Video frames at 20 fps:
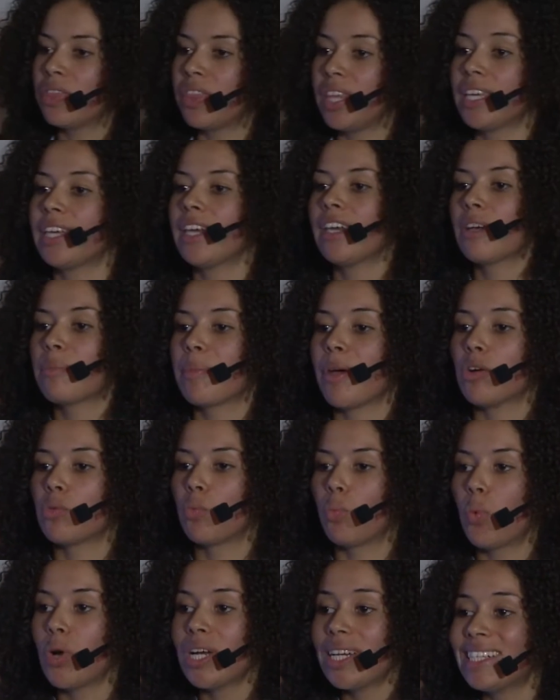thinking
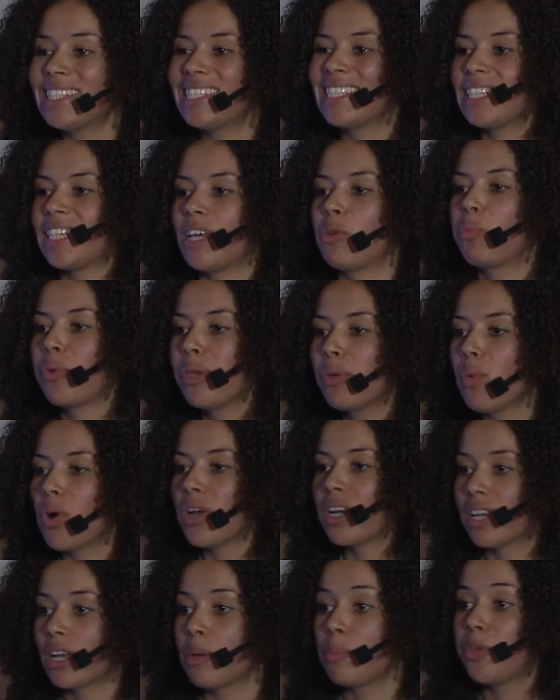about what is it that we
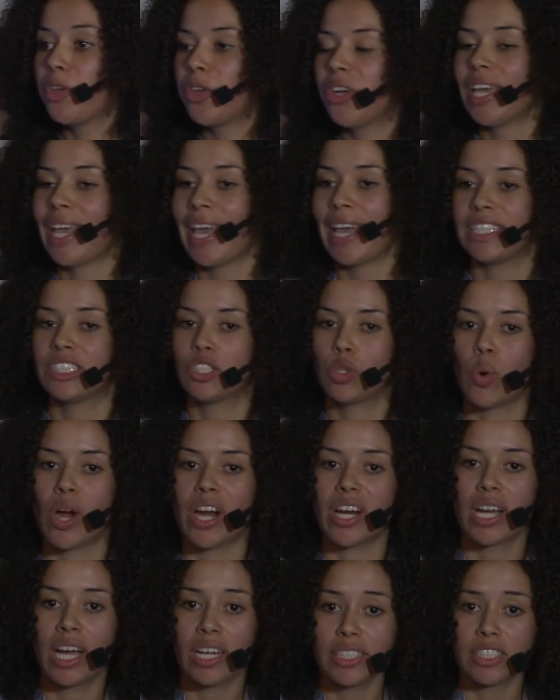want to communicate to our
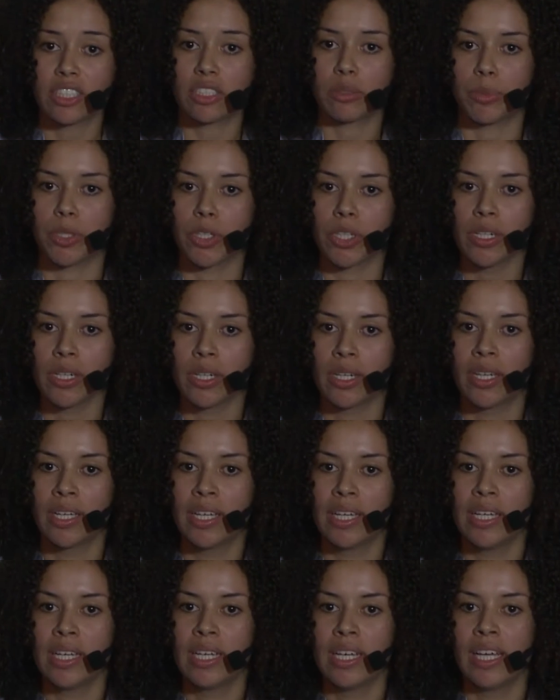customer,
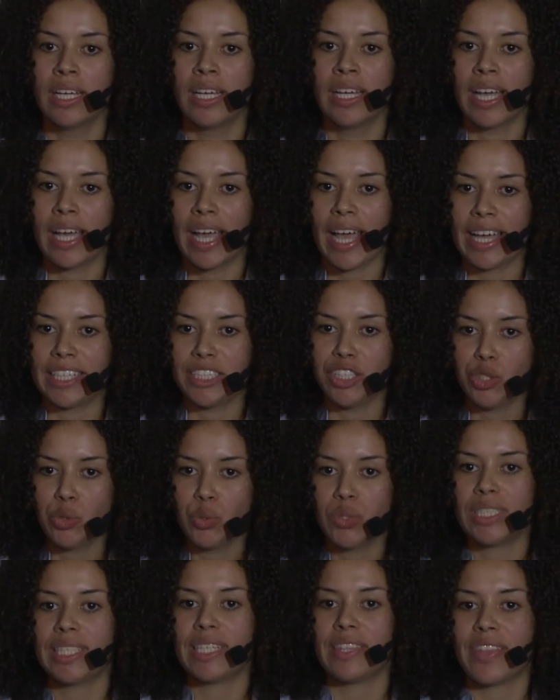and
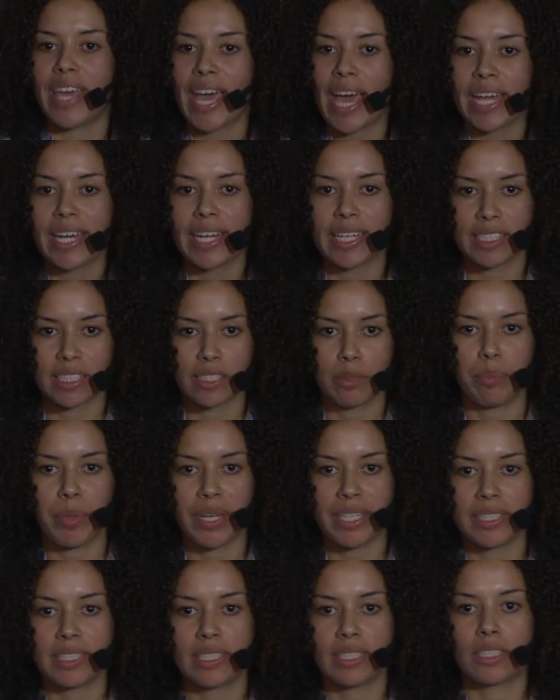using that as the
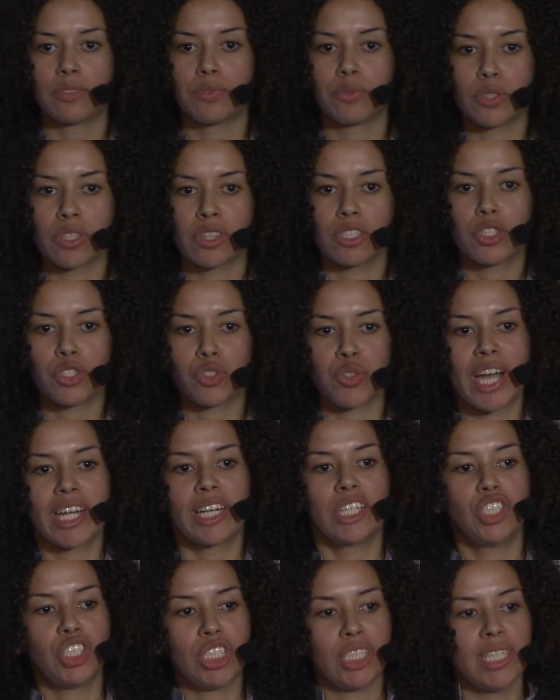basis for the
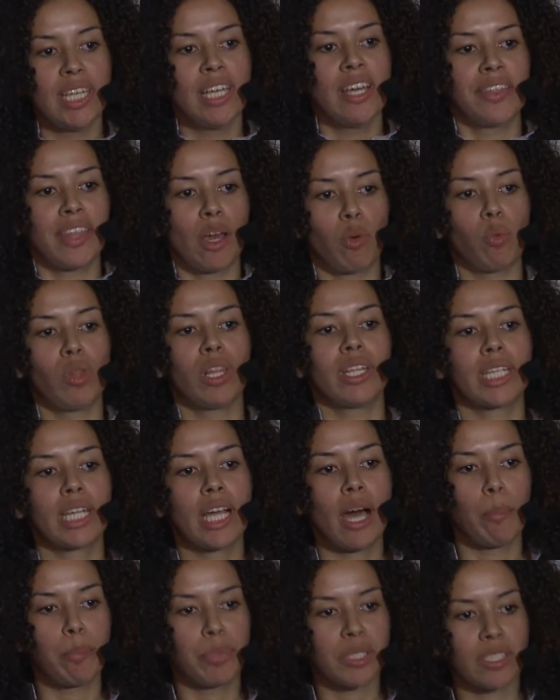strategy that will
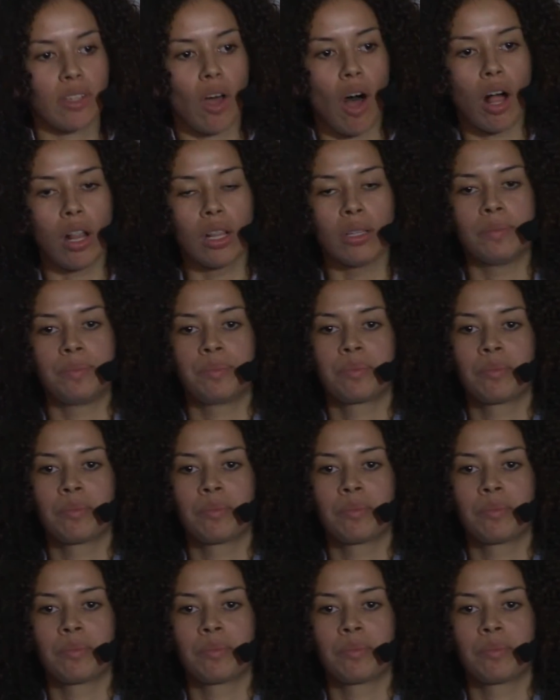encompass all.